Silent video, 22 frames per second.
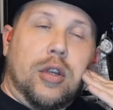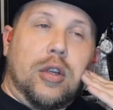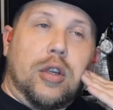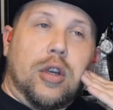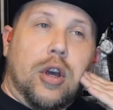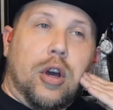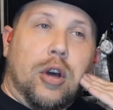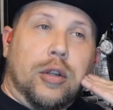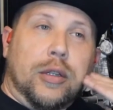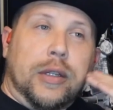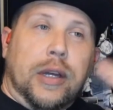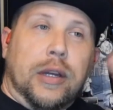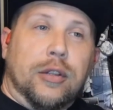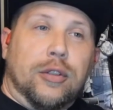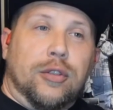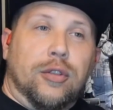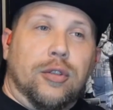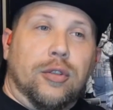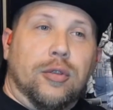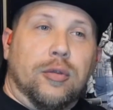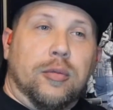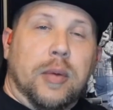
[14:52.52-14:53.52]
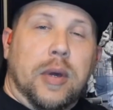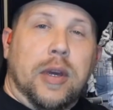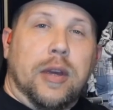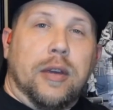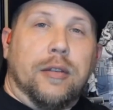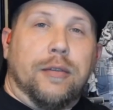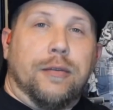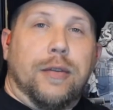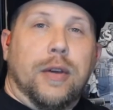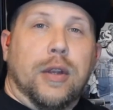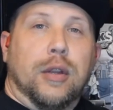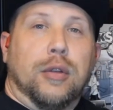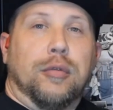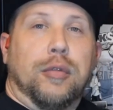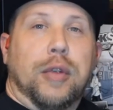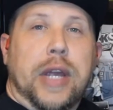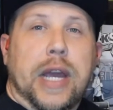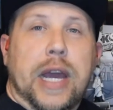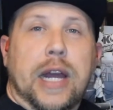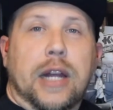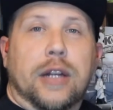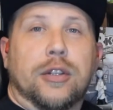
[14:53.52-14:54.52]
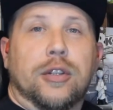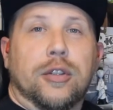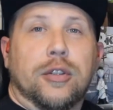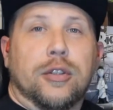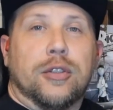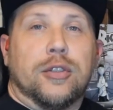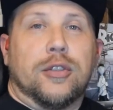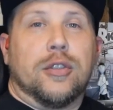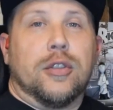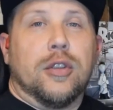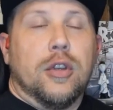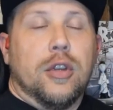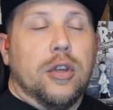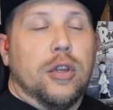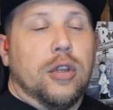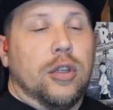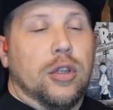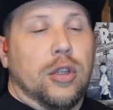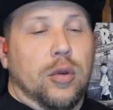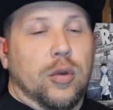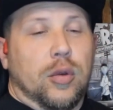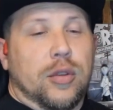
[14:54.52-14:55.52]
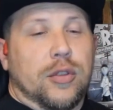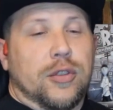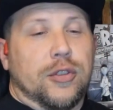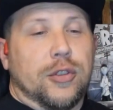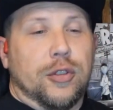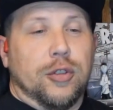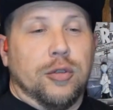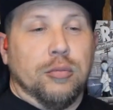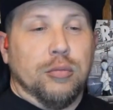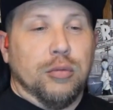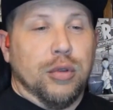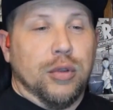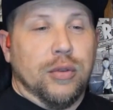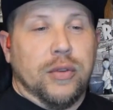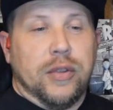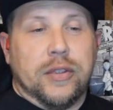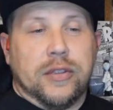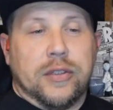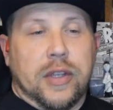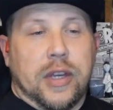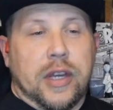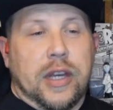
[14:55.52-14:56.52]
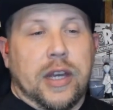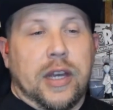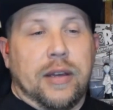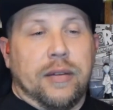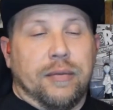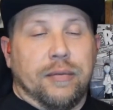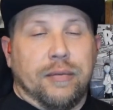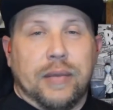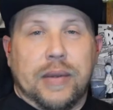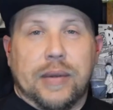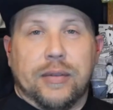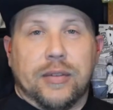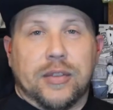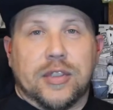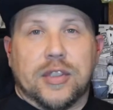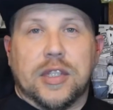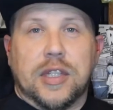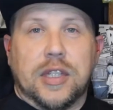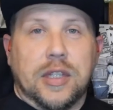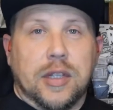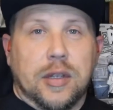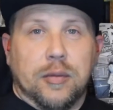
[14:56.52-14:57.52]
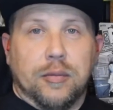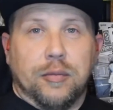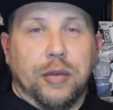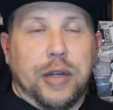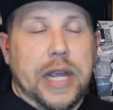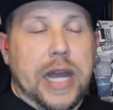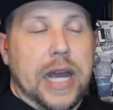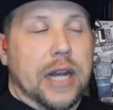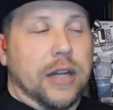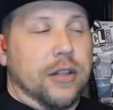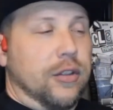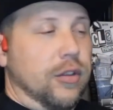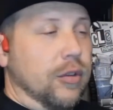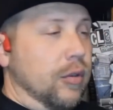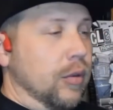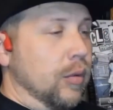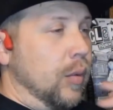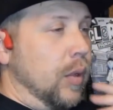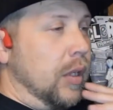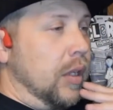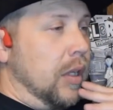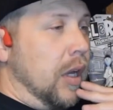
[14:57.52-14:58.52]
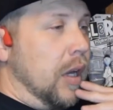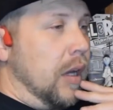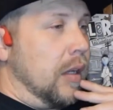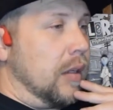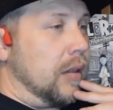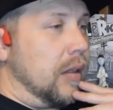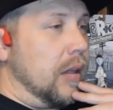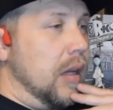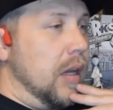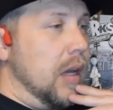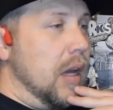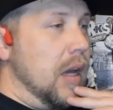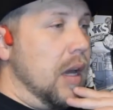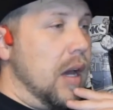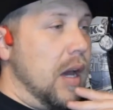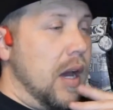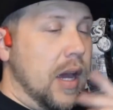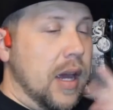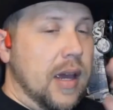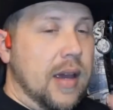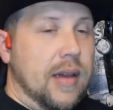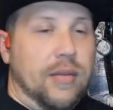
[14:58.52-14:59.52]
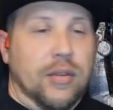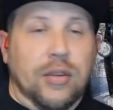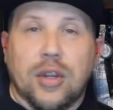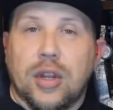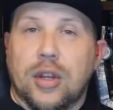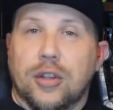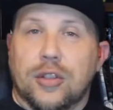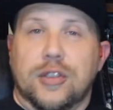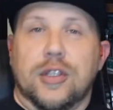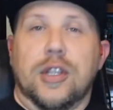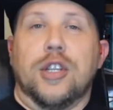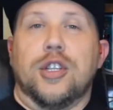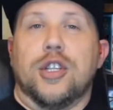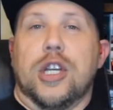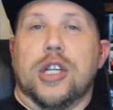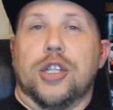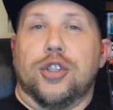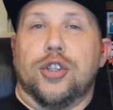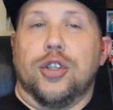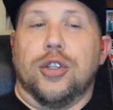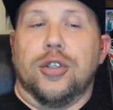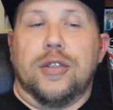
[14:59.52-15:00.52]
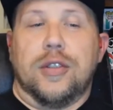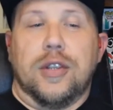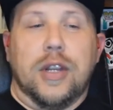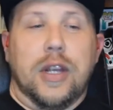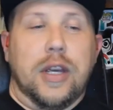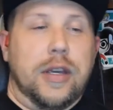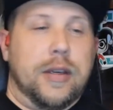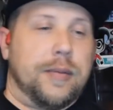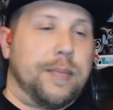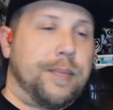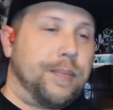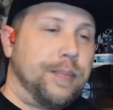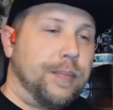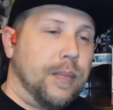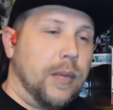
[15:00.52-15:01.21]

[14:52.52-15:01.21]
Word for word: called out to my fellow reactors, you know, with certain movies that I've never seen them react to and whatnot. I have another suggestion today.